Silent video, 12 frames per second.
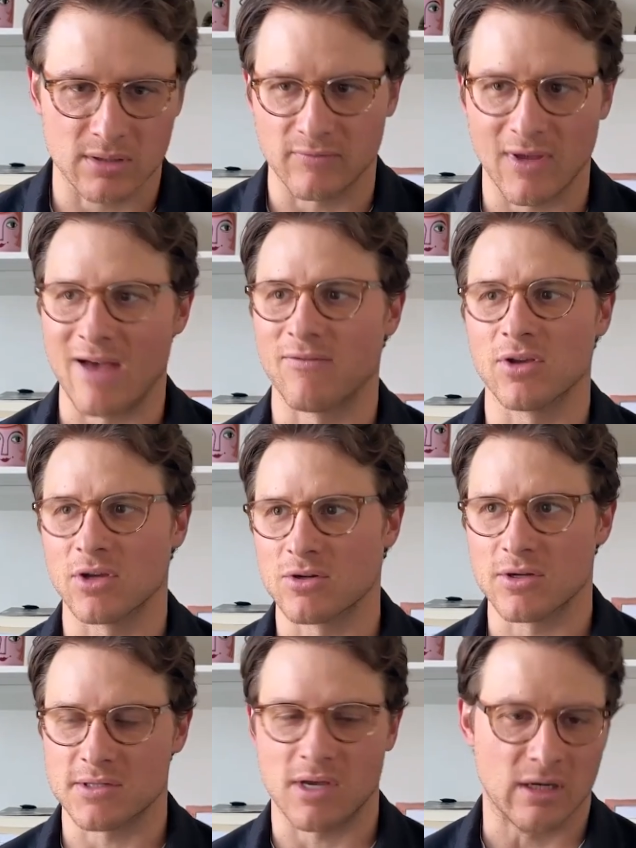of having your
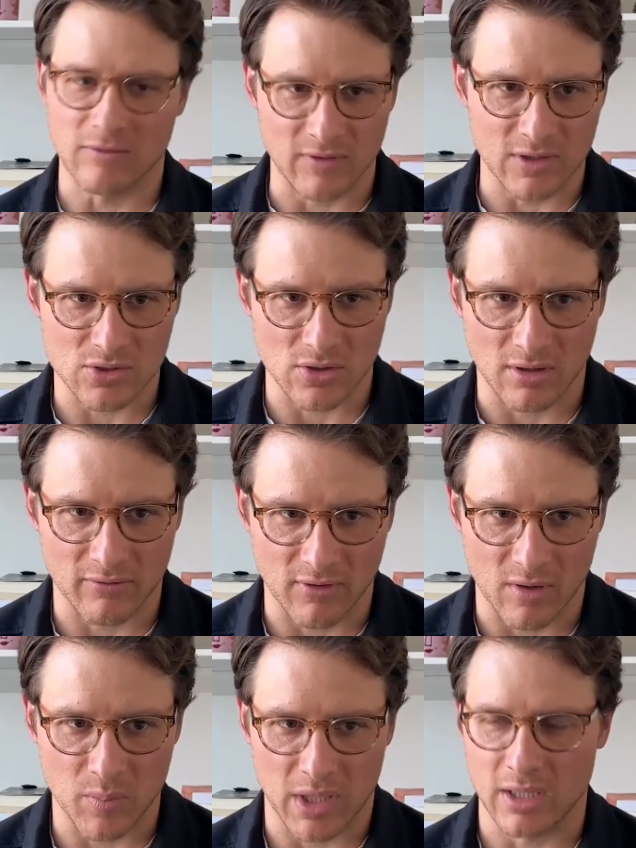design featured on the
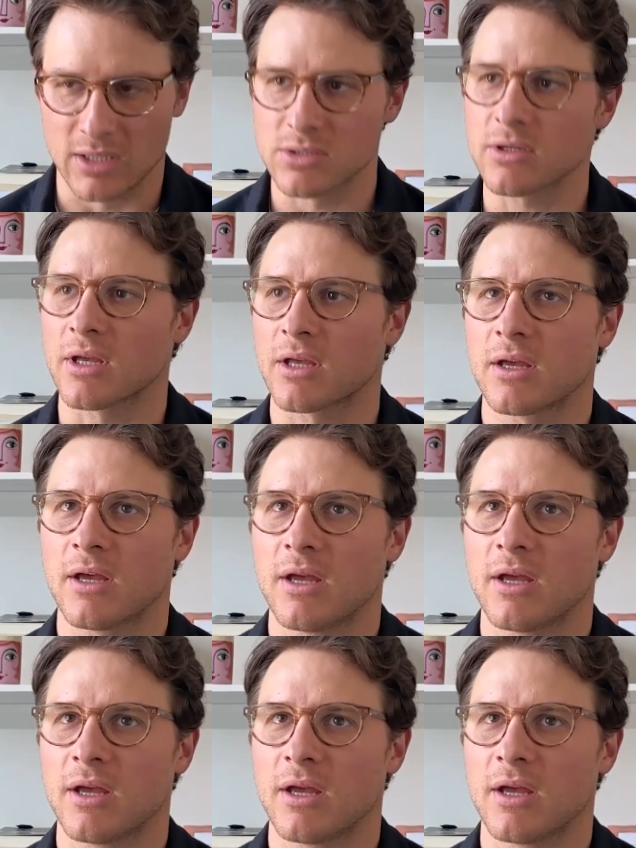front page, like